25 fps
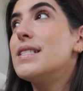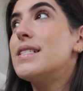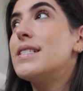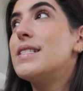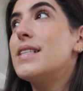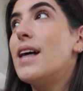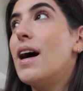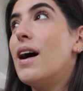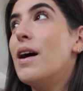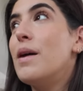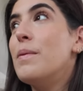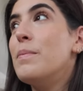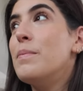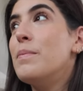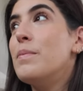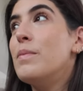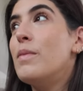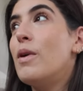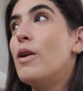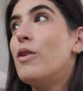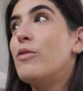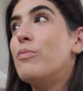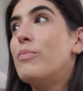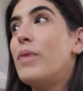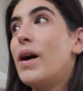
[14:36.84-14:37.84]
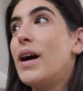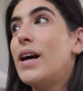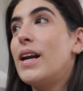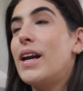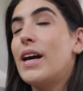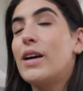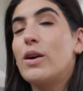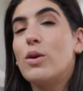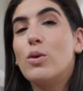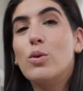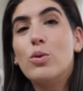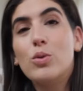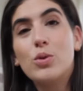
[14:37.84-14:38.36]
some of my
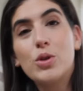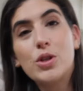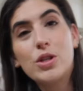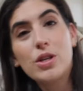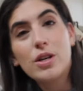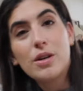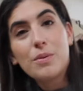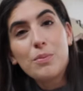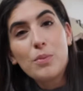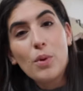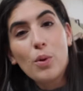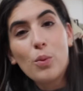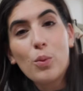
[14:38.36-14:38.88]
like autumn